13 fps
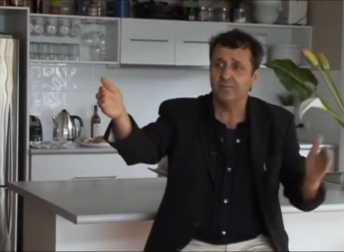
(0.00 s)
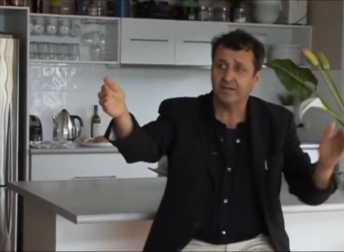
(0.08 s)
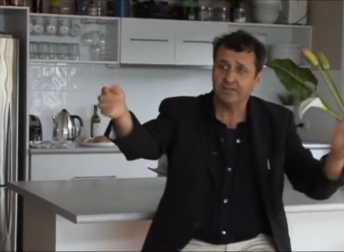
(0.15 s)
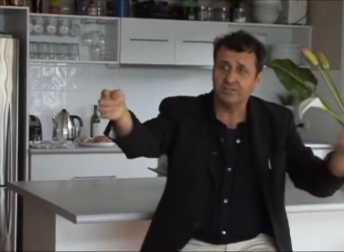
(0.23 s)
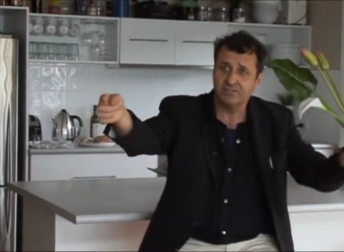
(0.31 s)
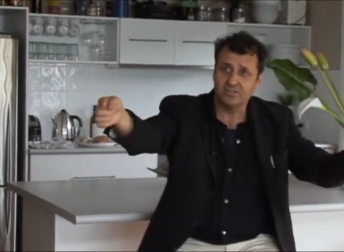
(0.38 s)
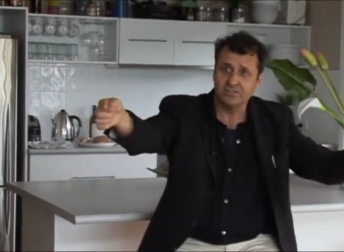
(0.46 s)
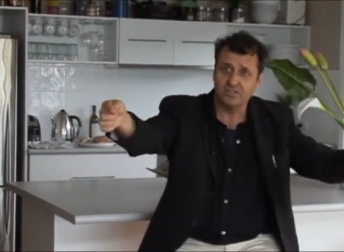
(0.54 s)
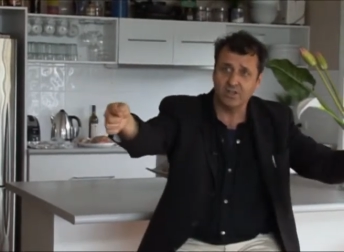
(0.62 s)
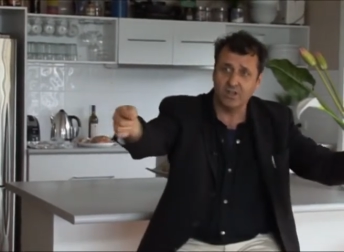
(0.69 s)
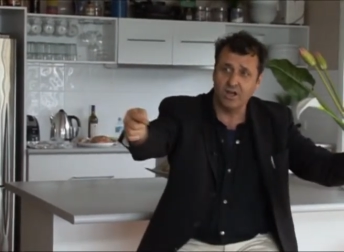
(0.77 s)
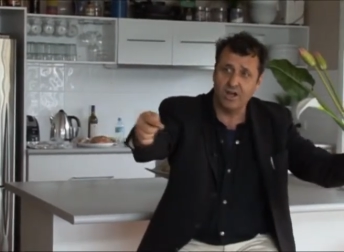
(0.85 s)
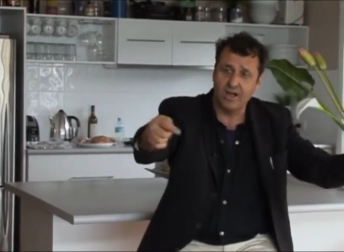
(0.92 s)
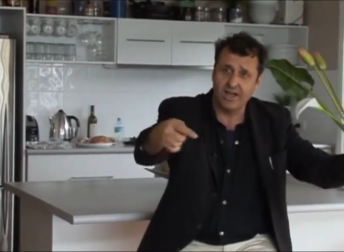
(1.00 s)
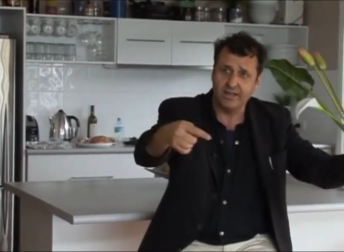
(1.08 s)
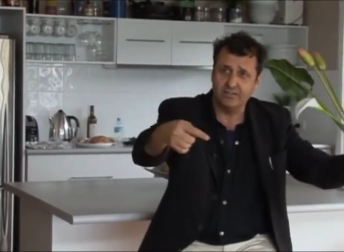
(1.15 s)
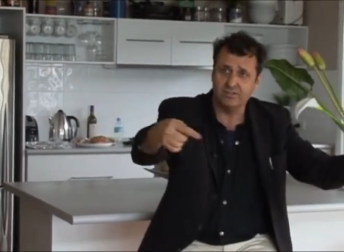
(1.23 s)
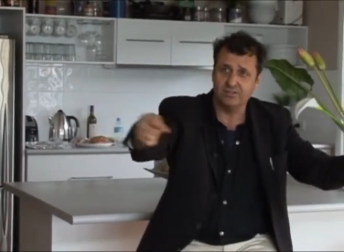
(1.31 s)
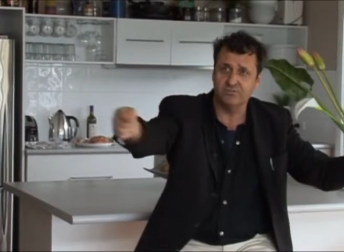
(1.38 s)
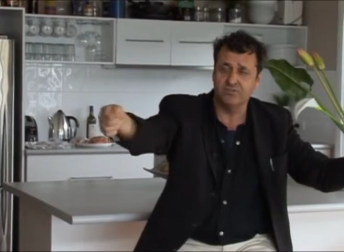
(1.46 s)
Plus this
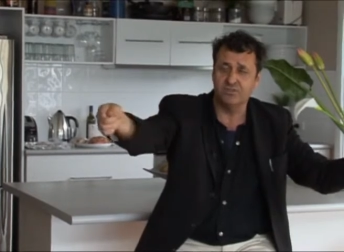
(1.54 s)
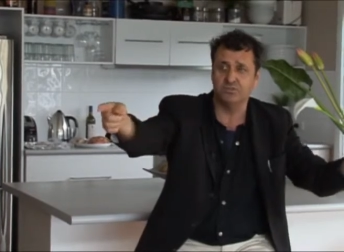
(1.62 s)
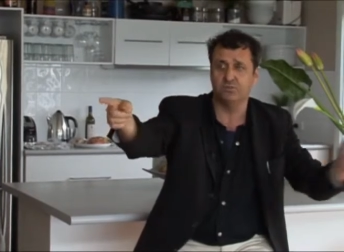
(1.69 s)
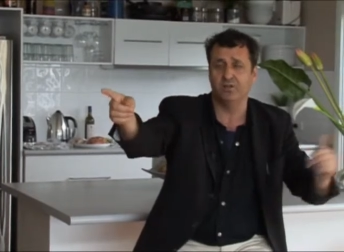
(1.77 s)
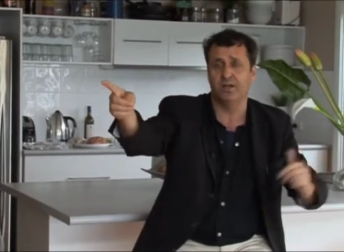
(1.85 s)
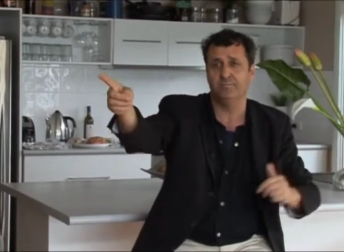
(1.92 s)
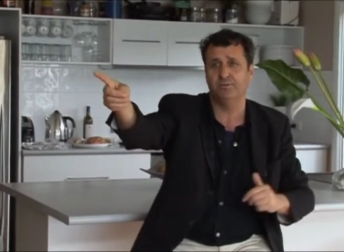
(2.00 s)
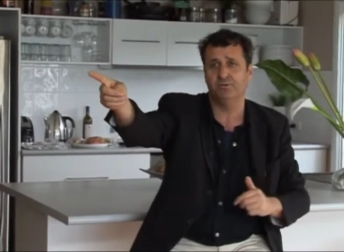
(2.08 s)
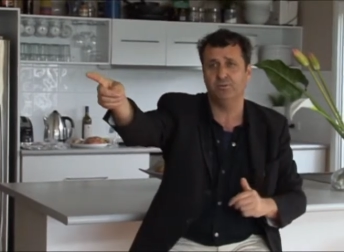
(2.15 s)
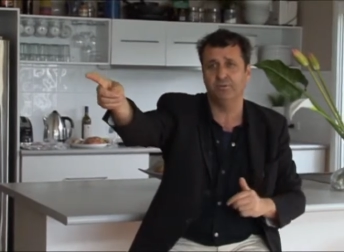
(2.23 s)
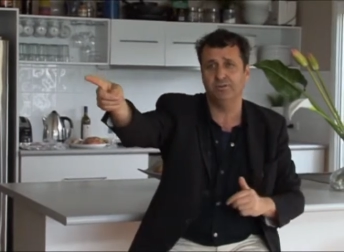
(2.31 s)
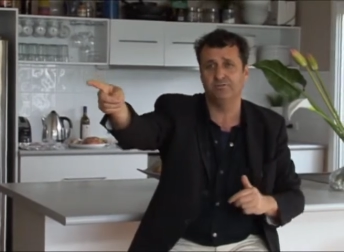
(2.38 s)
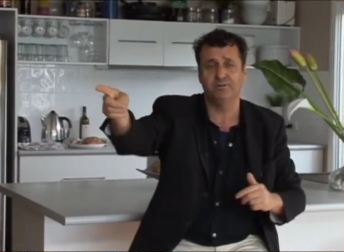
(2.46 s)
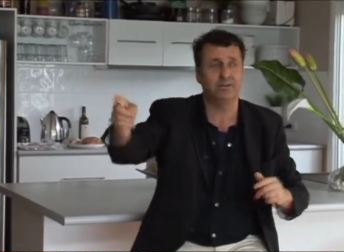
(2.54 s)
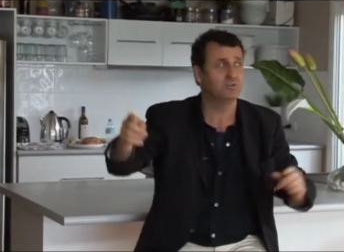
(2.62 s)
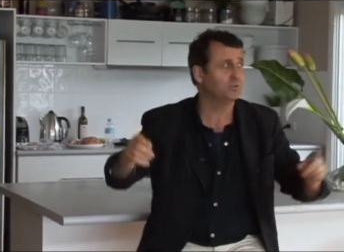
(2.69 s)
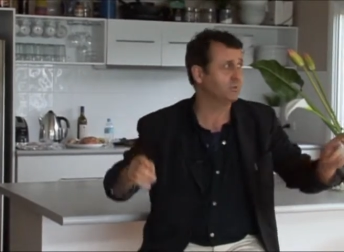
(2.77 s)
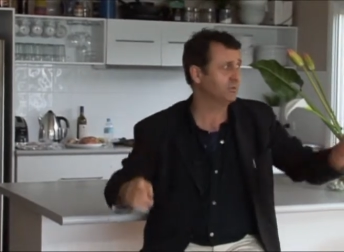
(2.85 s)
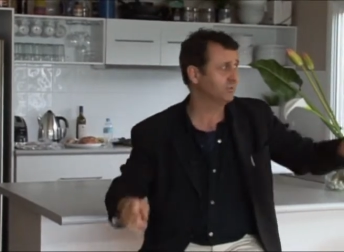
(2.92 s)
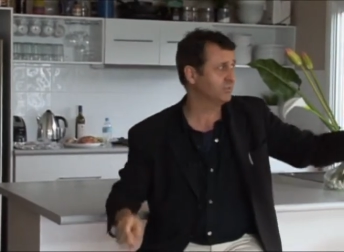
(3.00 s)
line, this visual line between the front
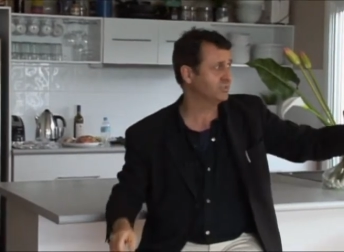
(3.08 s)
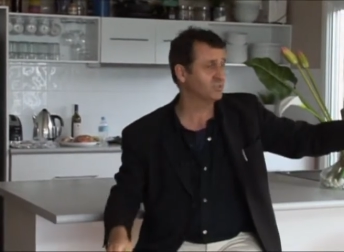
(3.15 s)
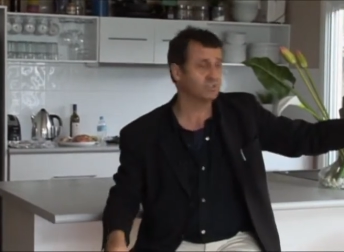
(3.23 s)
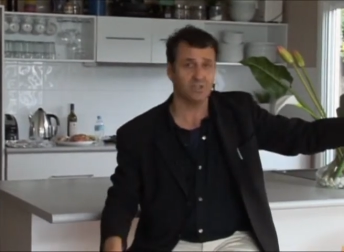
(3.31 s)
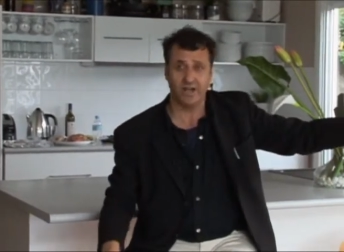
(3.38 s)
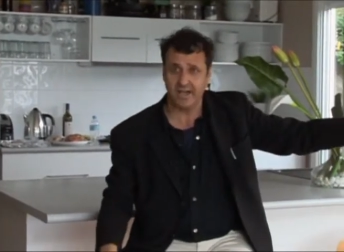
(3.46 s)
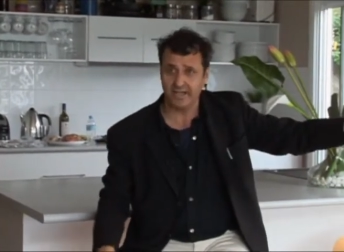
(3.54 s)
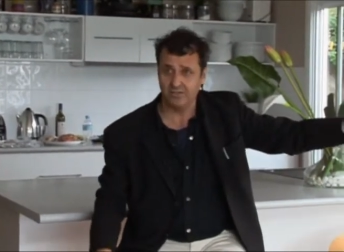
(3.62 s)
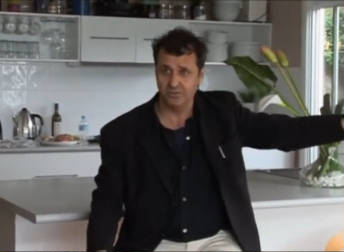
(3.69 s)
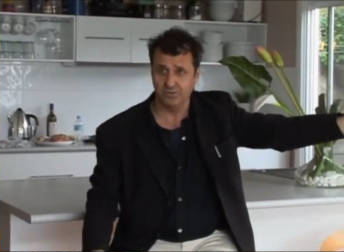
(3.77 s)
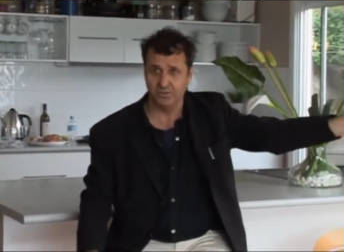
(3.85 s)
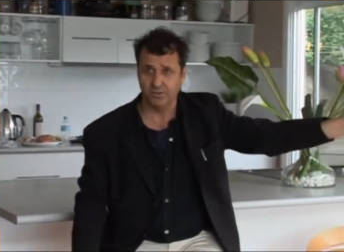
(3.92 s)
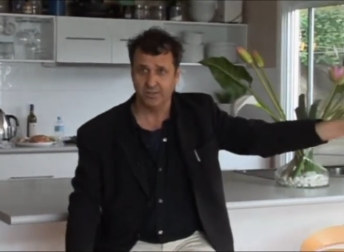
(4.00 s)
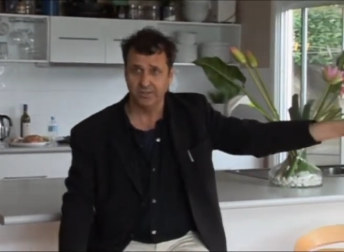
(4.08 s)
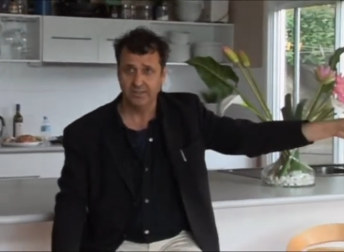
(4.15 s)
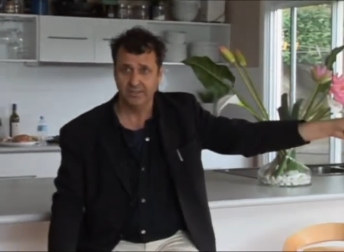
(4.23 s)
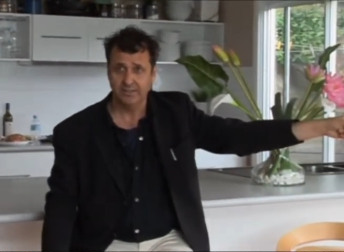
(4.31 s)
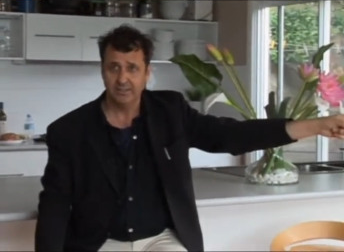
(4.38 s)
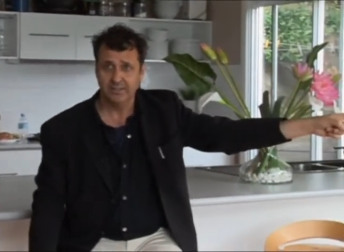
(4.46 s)
door and the side door,